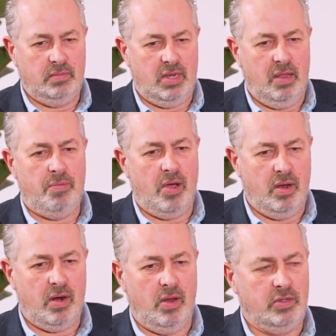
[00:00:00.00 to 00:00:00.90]
deeper
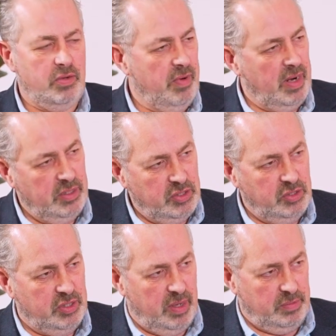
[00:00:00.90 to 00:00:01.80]
and closer
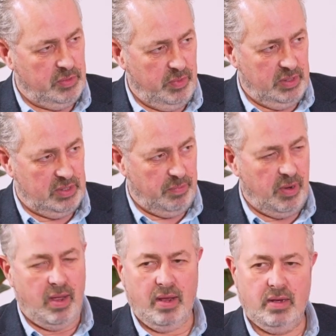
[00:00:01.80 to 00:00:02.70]
relationships with
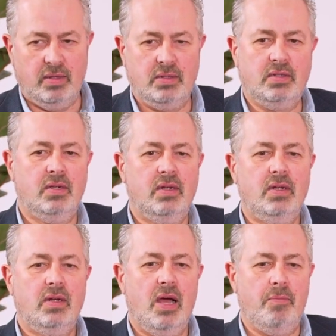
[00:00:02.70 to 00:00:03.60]
suppliers,
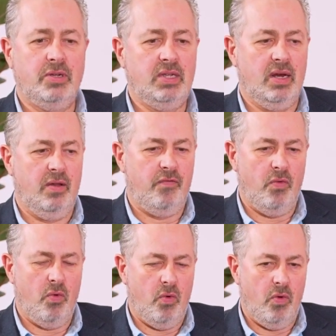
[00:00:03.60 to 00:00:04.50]
and particularly
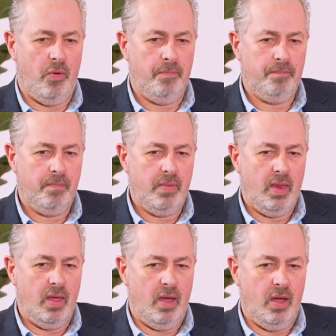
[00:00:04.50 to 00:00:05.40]
for
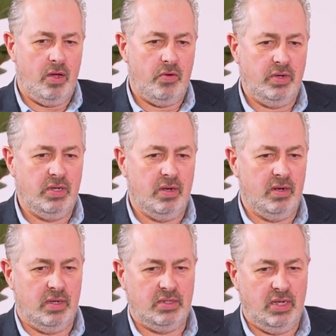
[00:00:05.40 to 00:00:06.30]
critical
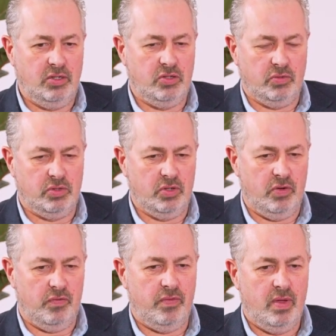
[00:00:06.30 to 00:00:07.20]
and essential sort
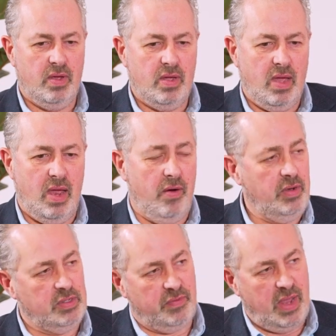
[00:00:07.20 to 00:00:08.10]
of
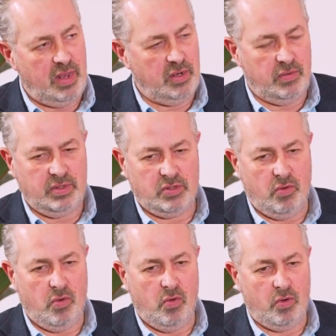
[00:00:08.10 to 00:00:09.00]
areas of categories
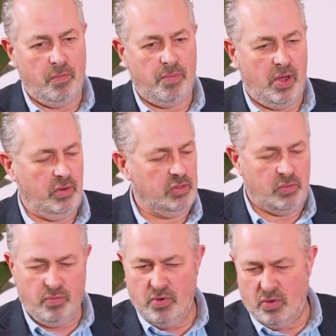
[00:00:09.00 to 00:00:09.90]
or components
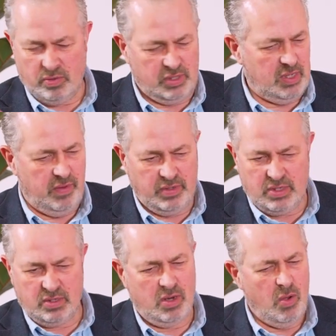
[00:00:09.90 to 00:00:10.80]
or
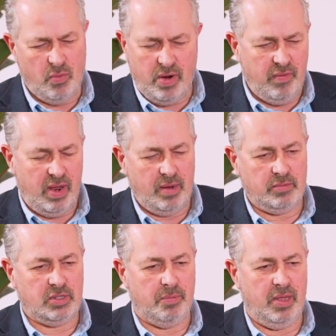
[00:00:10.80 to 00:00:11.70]
services, whatever it
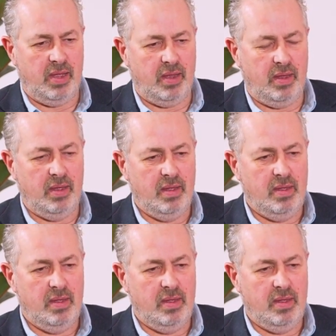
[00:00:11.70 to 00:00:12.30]
happens to be,